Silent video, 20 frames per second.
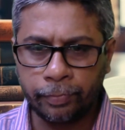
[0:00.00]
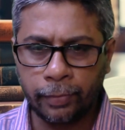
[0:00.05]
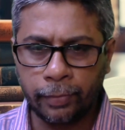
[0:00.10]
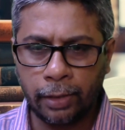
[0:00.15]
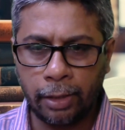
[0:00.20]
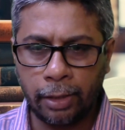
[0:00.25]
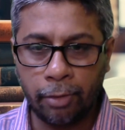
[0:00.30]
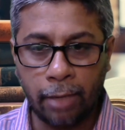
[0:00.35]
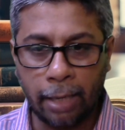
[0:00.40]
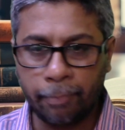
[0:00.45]

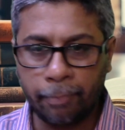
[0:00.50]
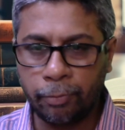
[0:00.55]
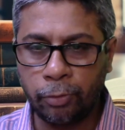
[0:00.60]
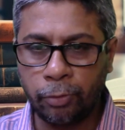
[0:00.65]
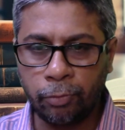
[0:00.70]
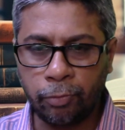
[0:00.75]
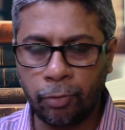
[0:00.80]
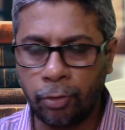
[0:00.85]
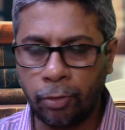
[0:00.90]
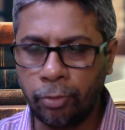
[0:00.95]
You have to
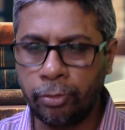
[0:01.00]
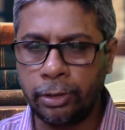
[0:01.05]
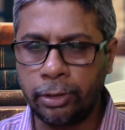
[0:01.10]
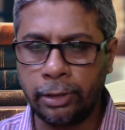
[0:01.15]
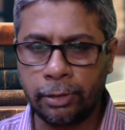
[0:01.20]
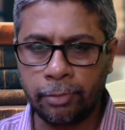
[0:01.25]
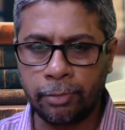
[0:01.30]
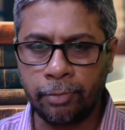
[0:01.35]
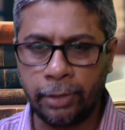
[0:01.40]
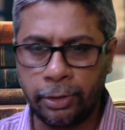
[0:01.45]
follow
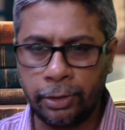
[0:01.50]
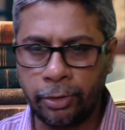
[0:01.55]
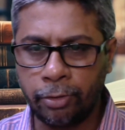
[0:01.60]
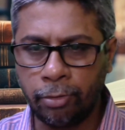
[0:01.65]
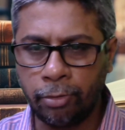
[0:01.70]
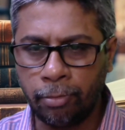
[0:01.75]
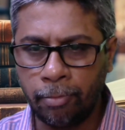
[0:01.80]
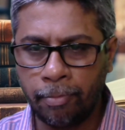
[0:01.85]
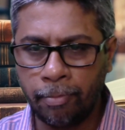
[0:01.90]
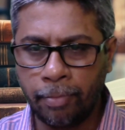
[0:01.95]
this
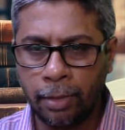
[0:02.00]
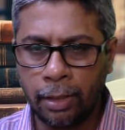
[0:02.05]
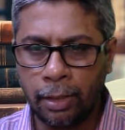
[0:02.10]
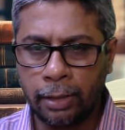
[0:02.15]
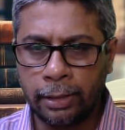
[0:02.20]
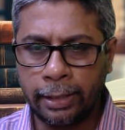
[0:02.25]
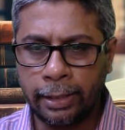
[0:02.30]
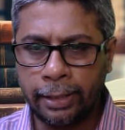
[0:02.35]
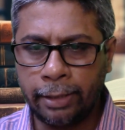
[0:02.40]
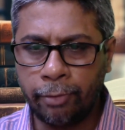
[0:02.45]
video,
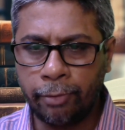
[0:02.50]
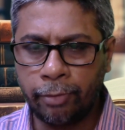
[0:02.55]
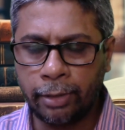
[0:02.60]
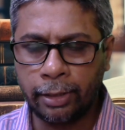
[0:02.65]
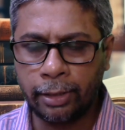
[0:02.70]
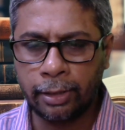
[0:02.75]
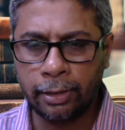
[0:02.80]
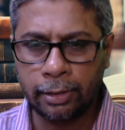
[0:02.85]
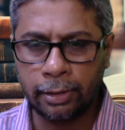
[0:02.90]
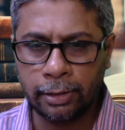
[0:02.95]
then you can
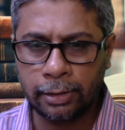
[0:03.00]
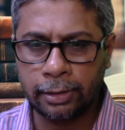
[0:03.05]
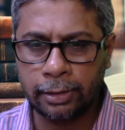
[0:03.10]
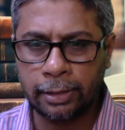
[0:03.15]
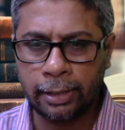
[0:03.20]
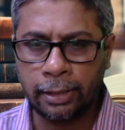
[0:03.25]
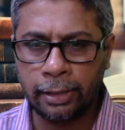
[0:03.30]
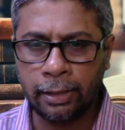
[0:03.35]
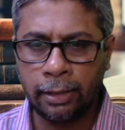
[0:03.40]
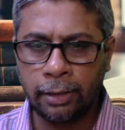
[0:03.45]

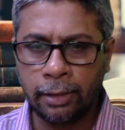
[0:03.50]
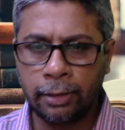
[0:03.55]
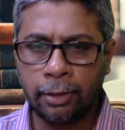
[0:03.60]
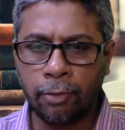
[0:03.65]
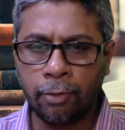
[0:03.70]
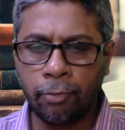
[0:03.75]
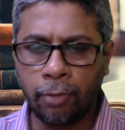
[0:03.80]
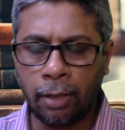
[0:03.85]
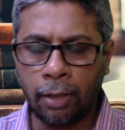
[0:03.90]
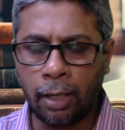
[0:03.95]
understand
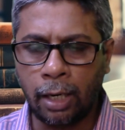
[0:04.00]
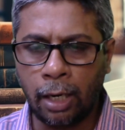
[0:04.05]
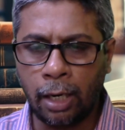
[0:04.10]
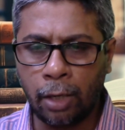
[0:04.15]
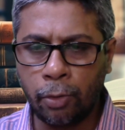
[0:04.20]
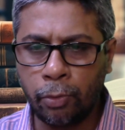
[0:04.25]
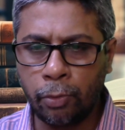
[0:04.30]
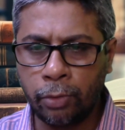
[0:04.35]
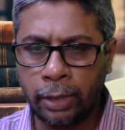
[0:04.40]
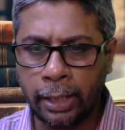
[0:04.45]

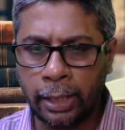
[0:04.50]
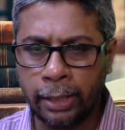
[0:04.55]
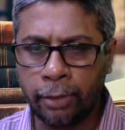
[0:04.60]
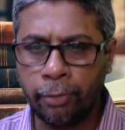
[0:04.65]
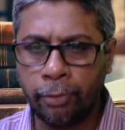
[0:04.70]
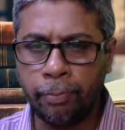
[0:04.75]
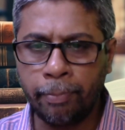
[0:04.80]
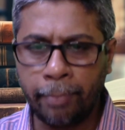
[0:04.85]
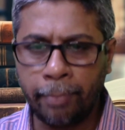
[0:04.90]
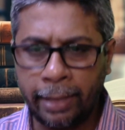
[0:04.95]
how can we
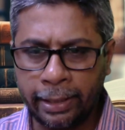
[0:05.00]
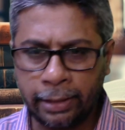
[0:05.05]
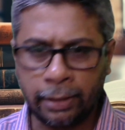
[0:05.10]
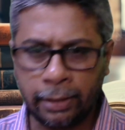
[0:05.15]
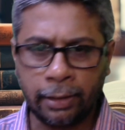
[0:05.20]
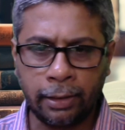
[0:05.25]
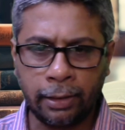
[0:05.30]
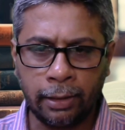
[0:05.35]
make